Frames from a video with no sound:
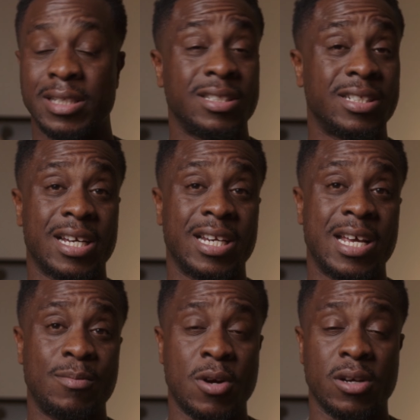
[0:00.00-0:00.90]
the
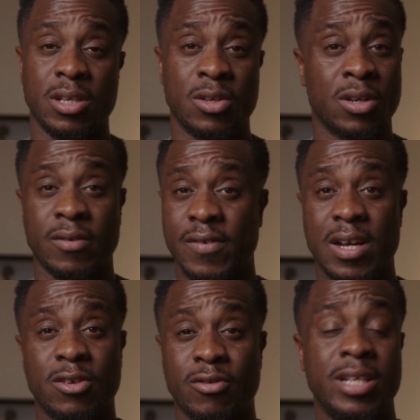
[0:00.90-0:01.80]
secondhand market, you're gonna
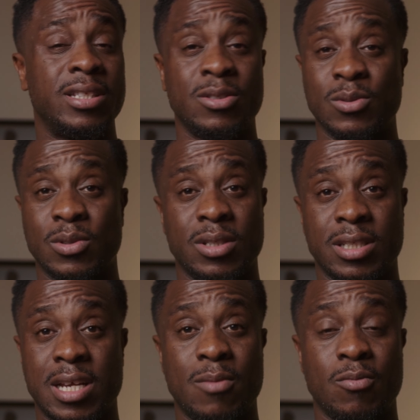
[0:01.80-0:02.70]
find great deals for this
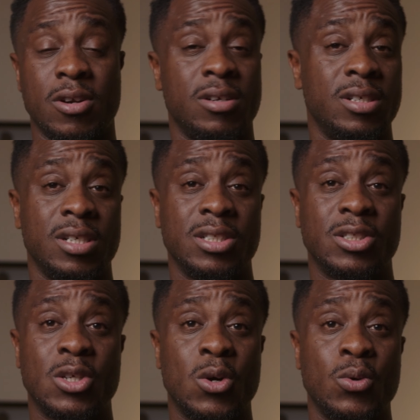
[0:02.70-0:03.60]
camera.
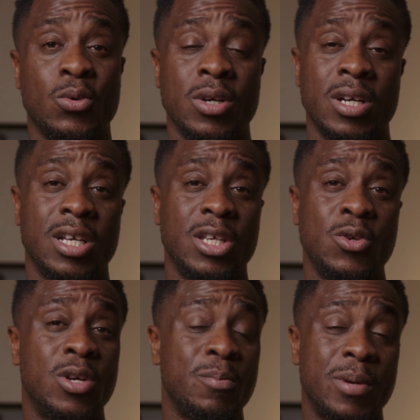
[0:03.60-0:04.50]
So
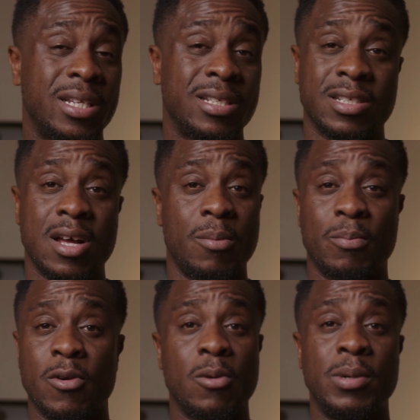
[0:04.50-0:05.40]
you can pick this up
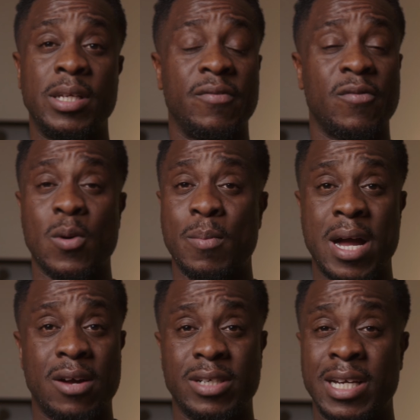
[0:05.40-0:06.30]
probably for
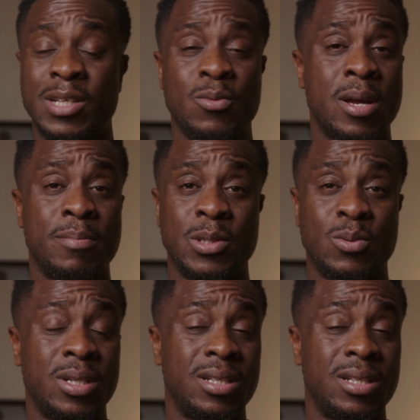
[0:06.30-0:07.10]
about anywhere between